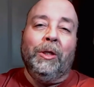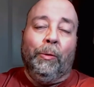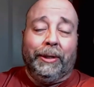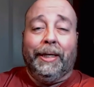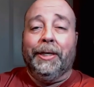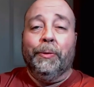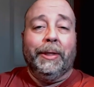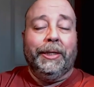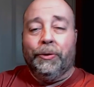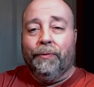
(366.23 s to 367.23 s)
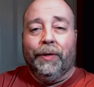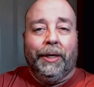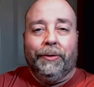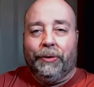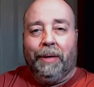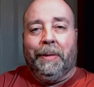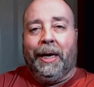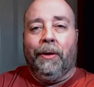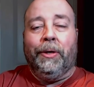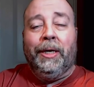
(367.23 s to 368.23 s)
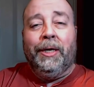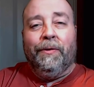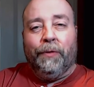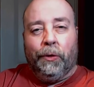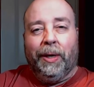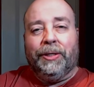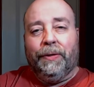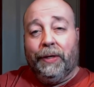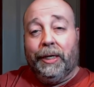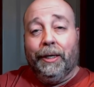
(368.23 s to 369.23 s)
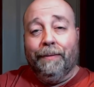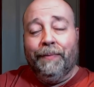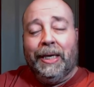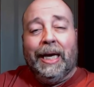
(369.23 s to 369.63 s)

We'll tell you when these new videos are coming out for the rest of the year.